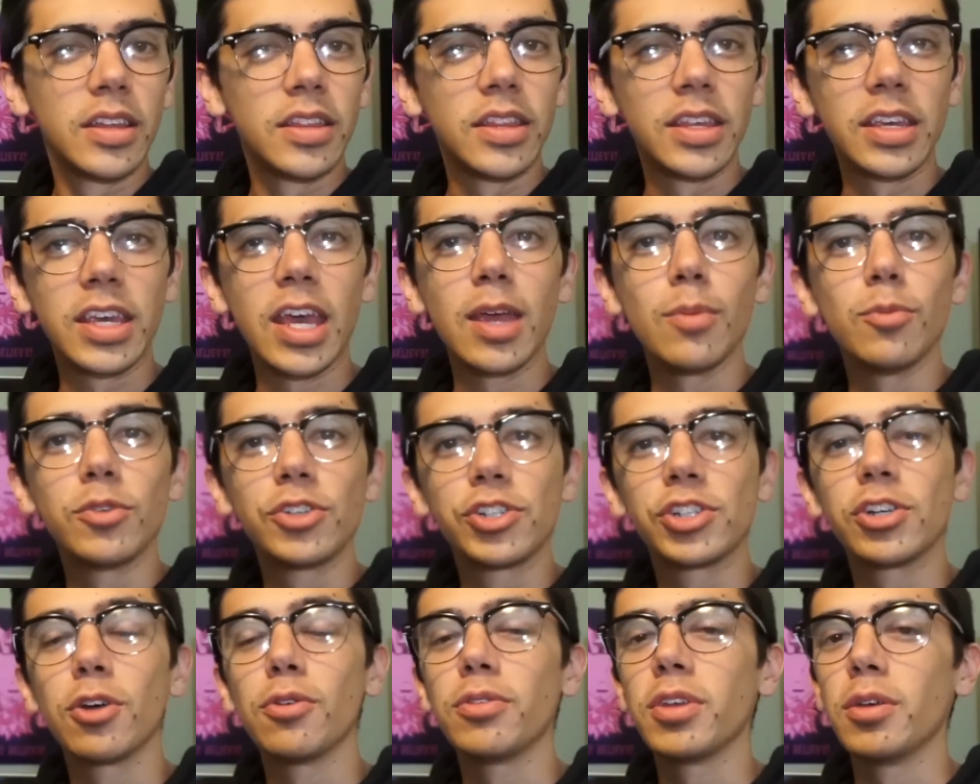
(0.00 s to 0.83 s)
the game would
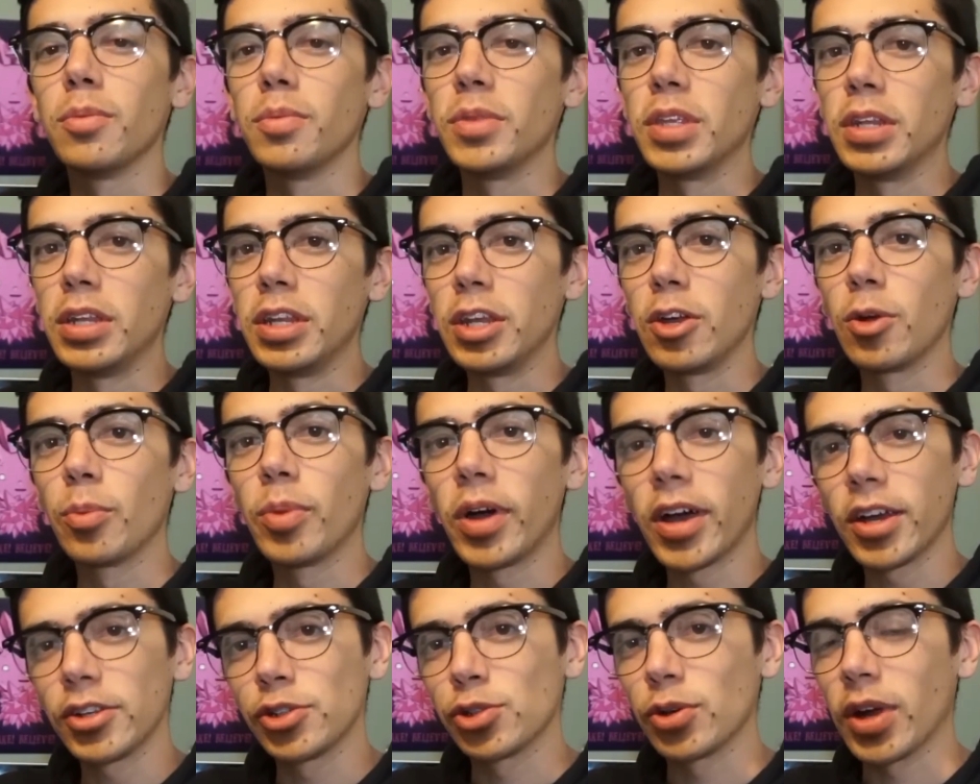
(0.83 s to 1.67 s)
show them the
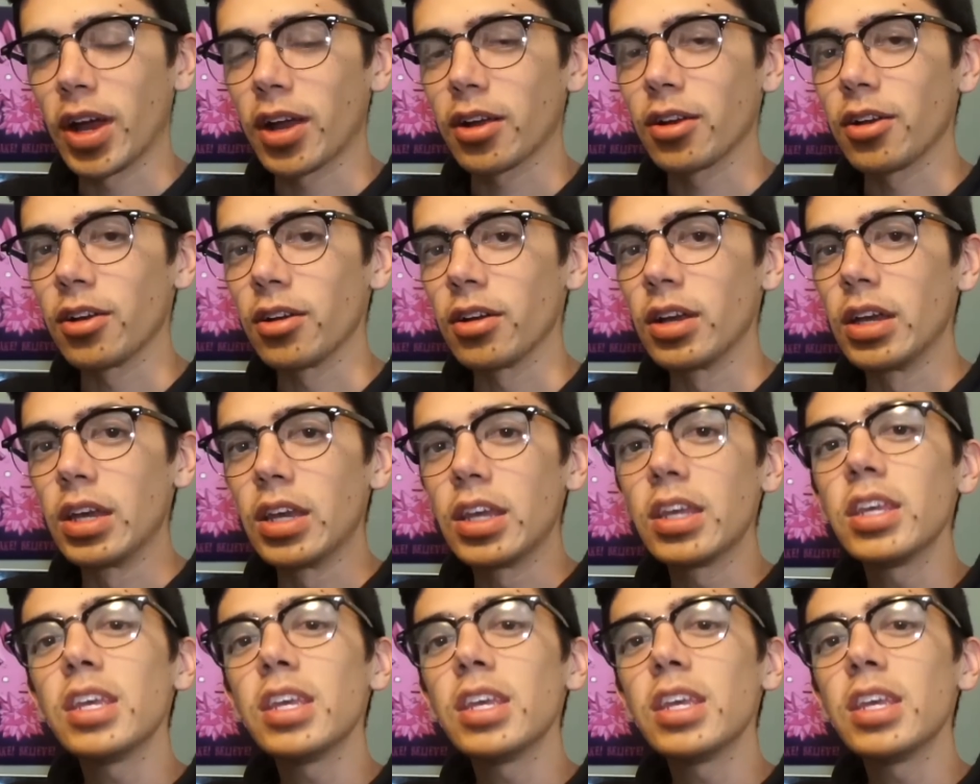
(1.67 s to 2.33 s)
nearby tracker